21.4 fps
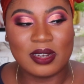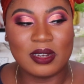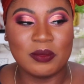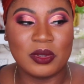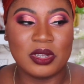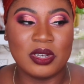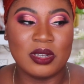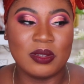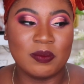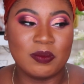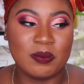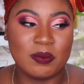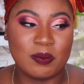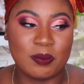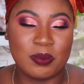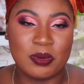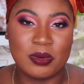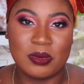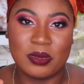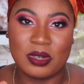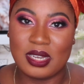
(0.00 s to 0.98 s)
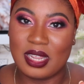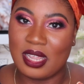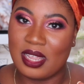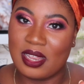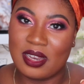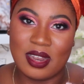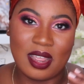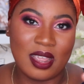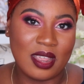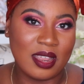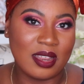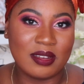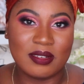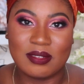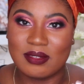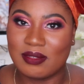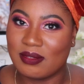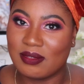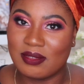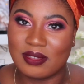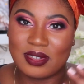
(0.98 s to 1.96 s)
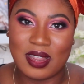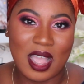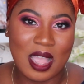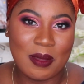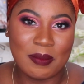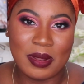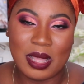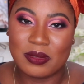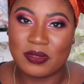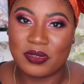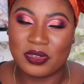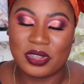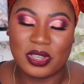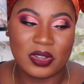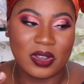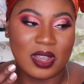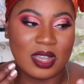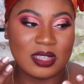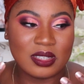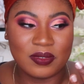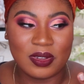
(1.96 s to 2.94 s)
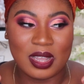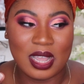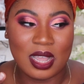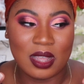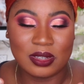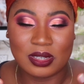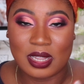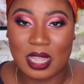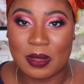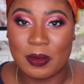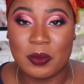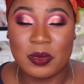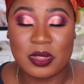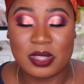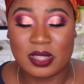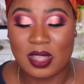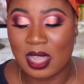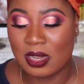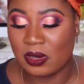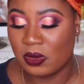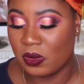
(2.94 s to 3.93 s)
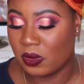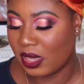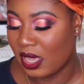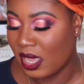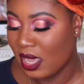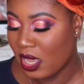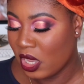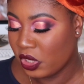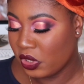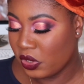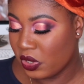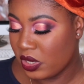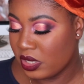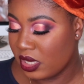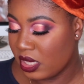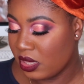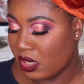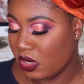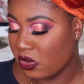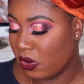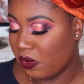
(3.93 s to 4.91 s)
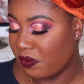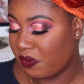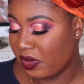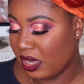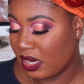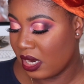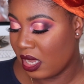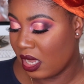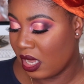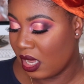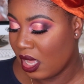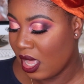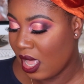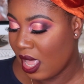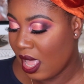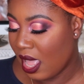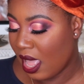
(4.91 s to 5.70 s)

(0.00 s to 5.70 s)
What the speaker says: I'm going to put in a time lapse for you guys of how I came up with this eye look using the Novena